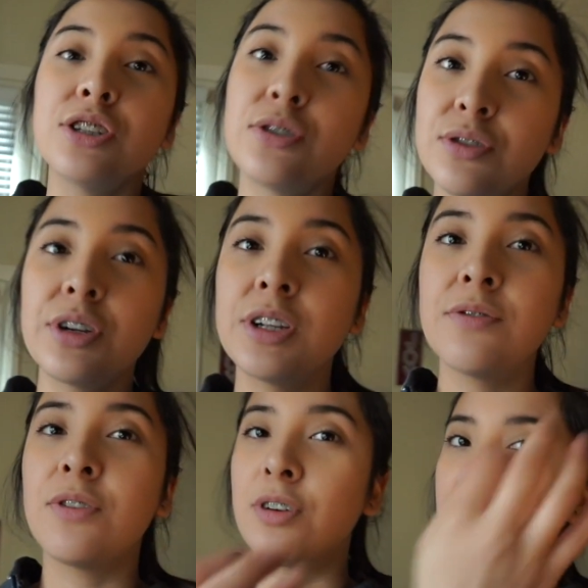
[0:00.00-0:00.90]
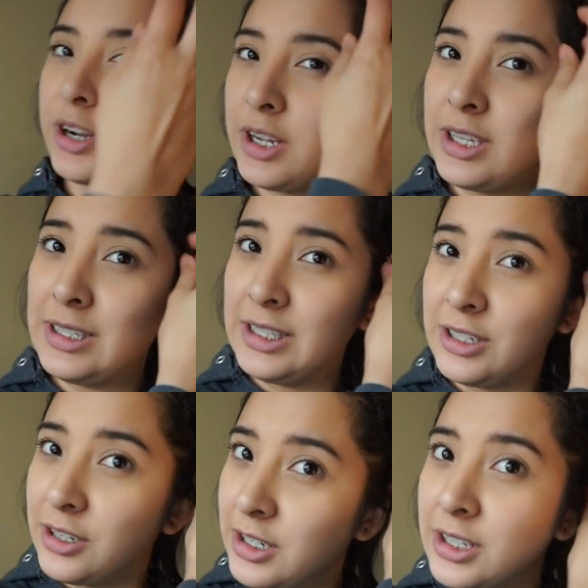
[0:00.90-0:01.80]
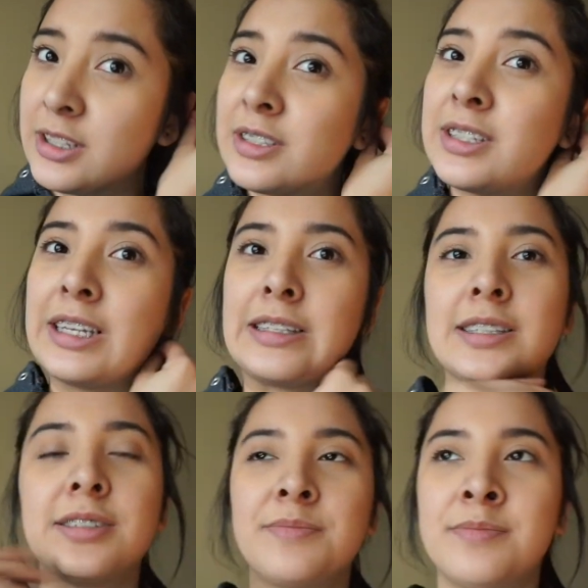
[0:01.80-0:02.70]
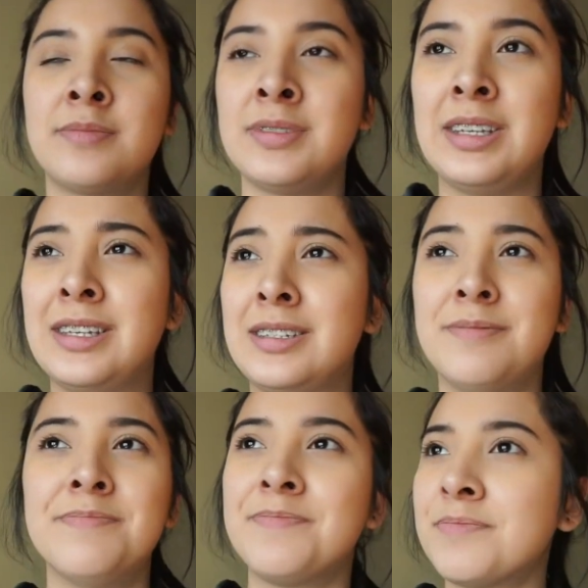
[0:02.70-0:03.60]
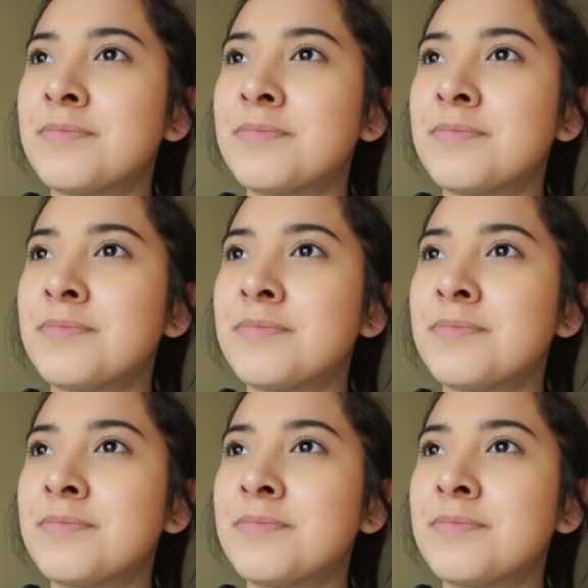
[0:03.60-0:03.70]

2:34 here in the States in